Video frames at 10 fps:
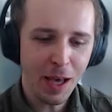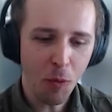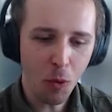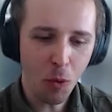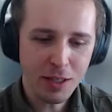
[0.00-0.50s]

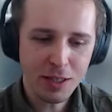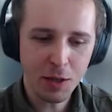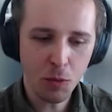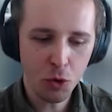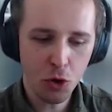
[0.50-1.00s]
What
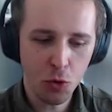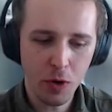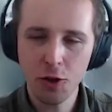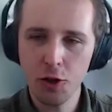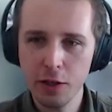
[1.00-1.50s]
would you
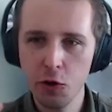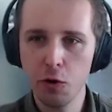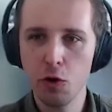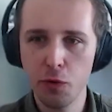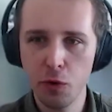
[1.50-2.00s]
actually
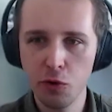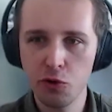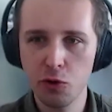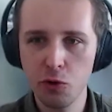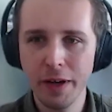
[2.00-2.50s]
encourage
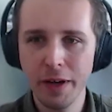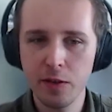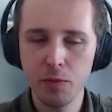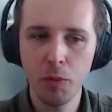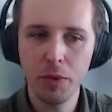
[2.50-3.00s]
viewers to do at
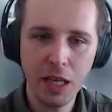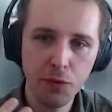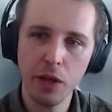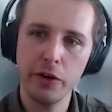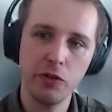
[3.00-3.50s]
this moment
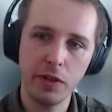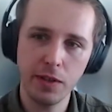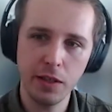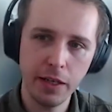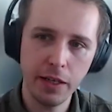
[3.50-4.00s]
if they're
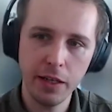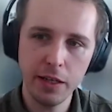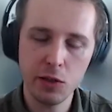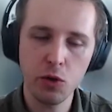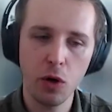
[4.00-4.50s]
interested in
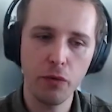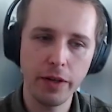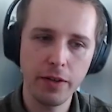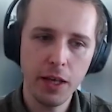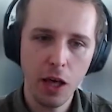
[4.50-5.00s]
this
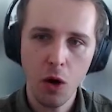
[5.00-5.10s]
conflict?